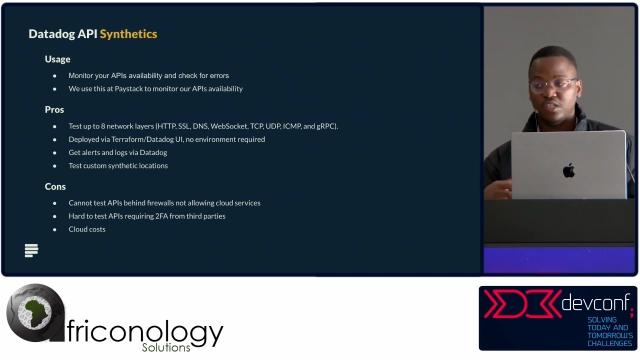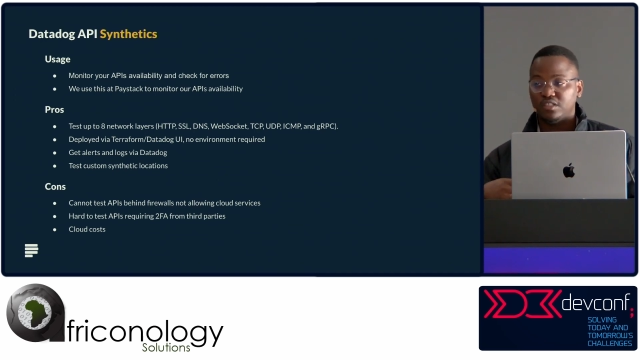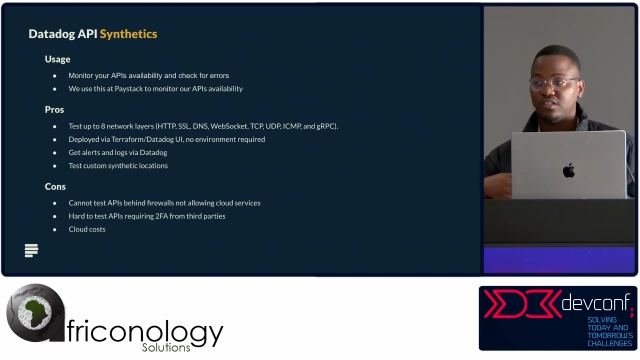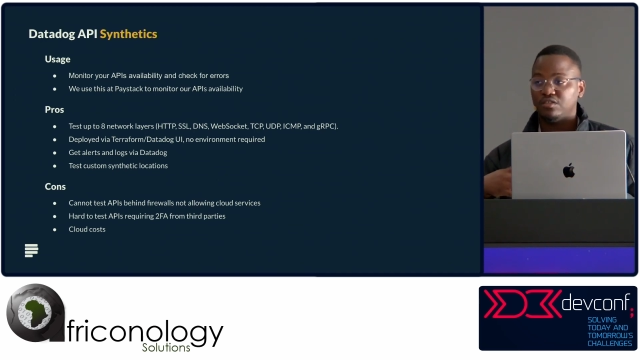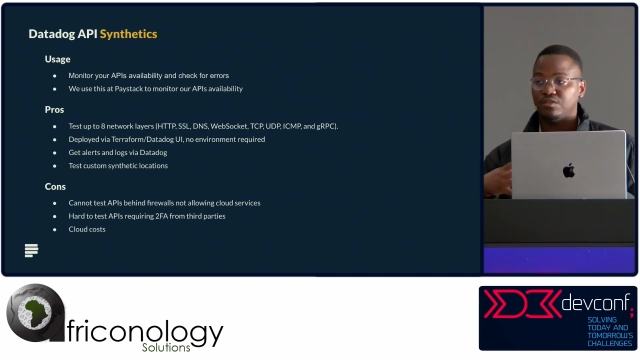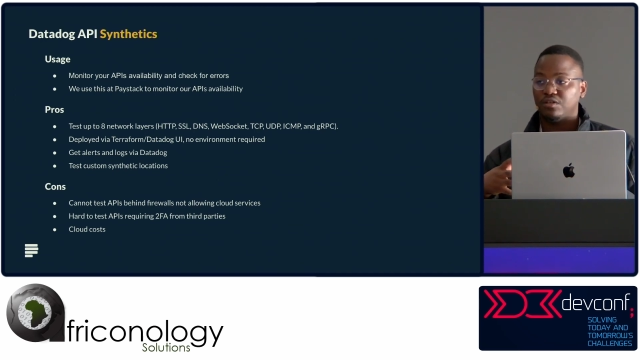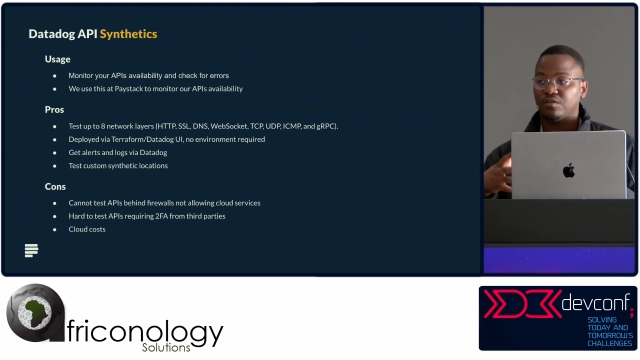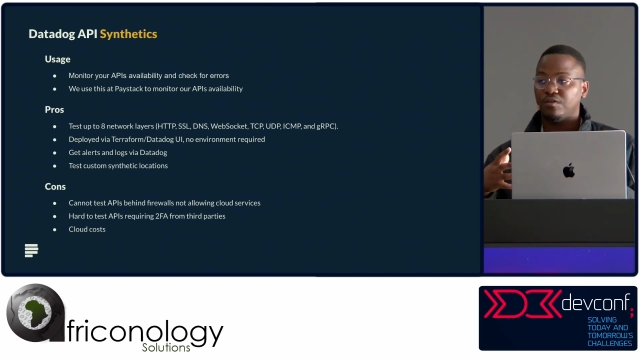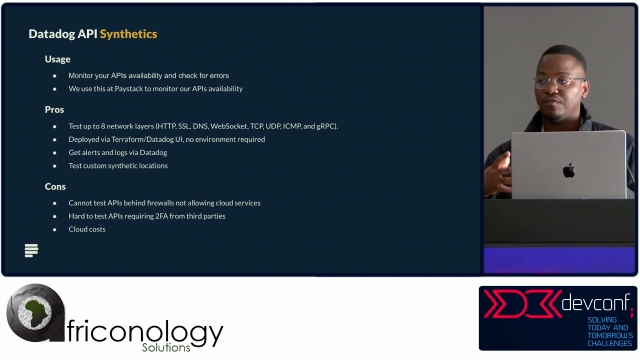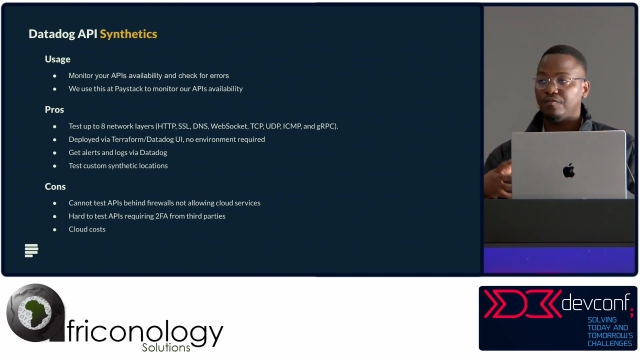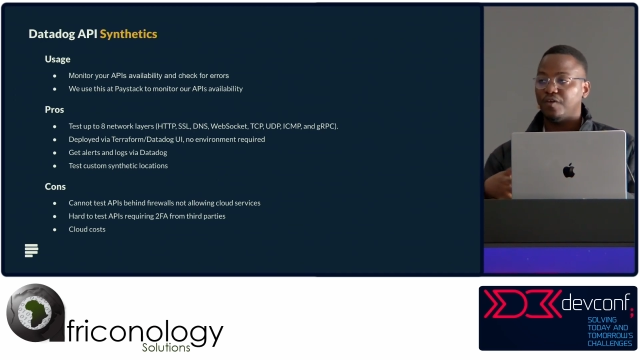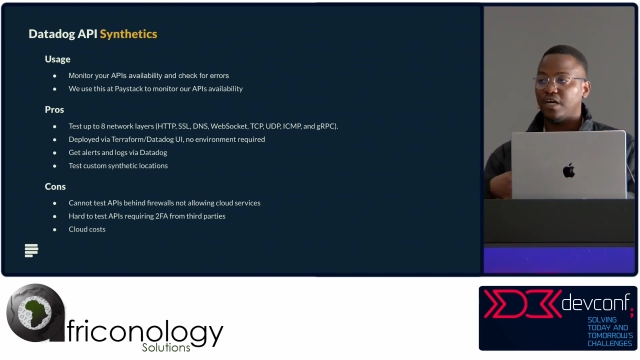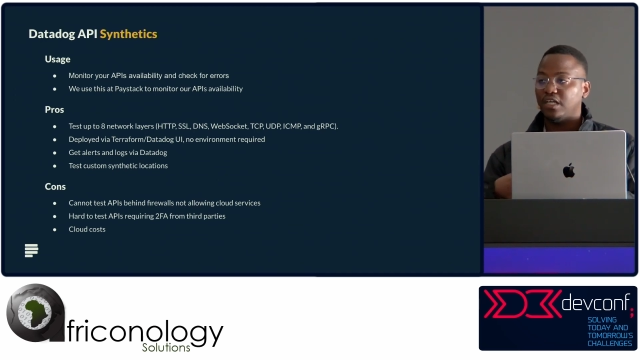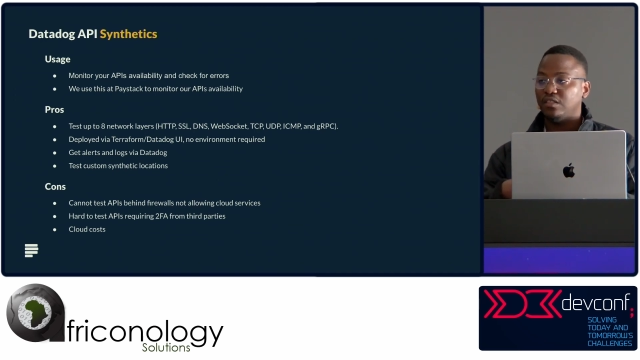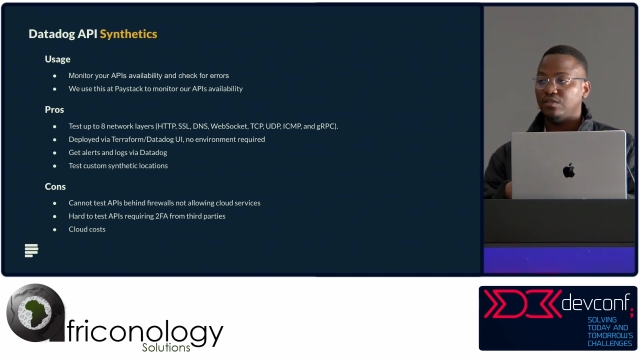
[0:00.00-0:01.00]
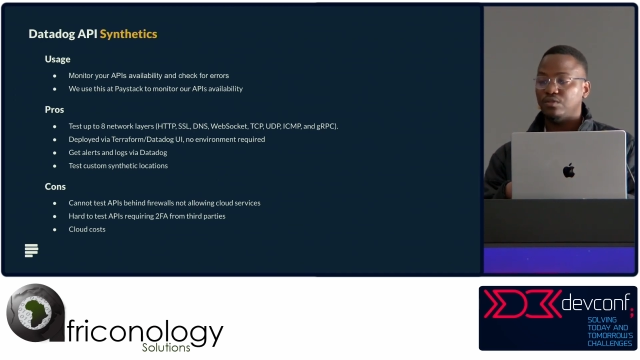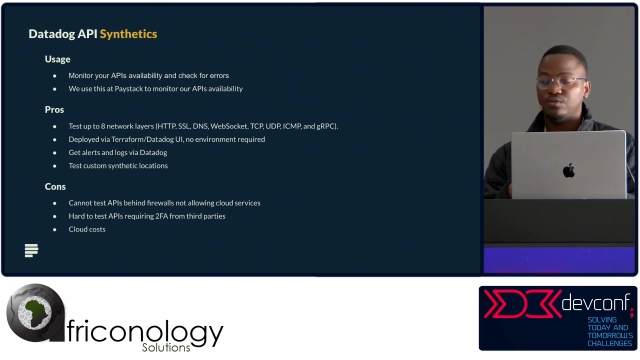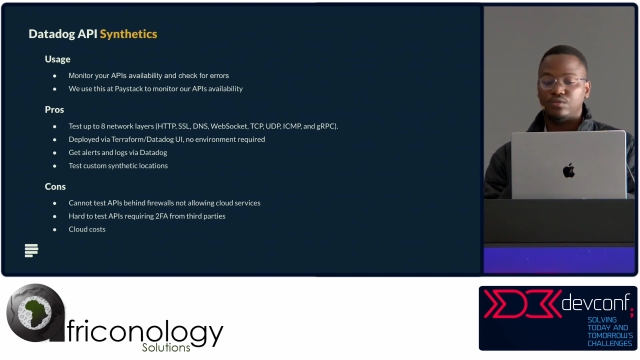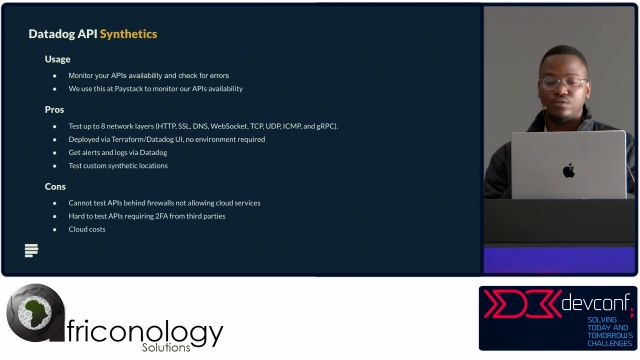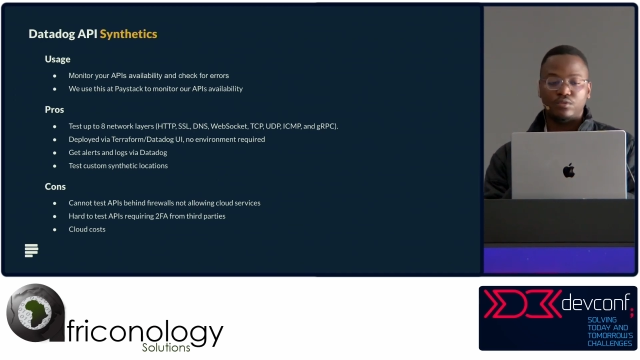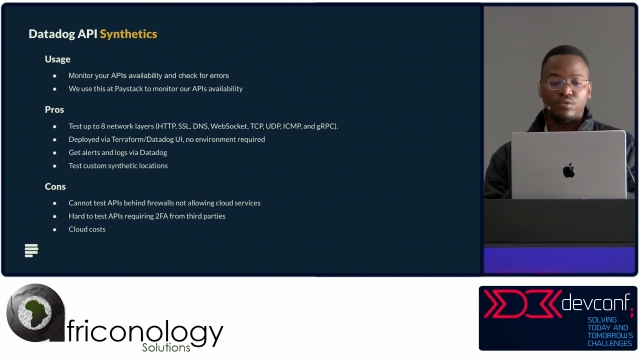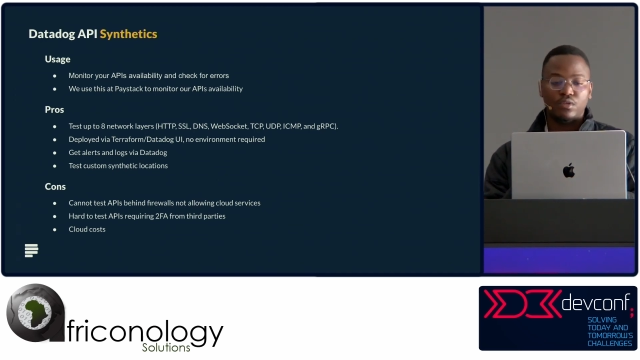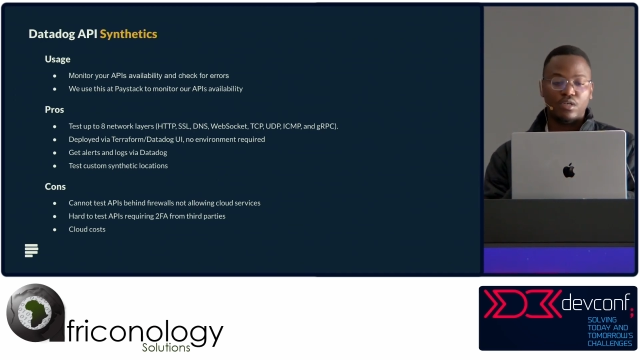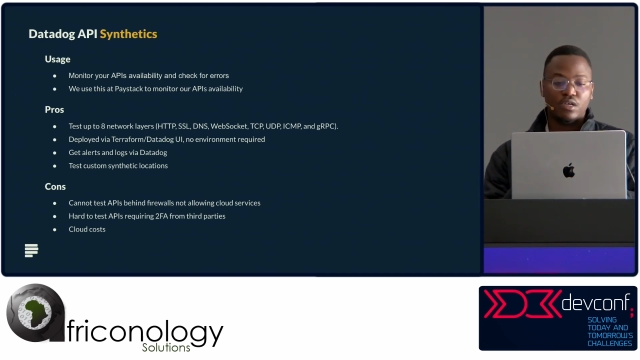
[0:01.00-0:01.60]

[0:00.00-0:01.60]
it's not confined to,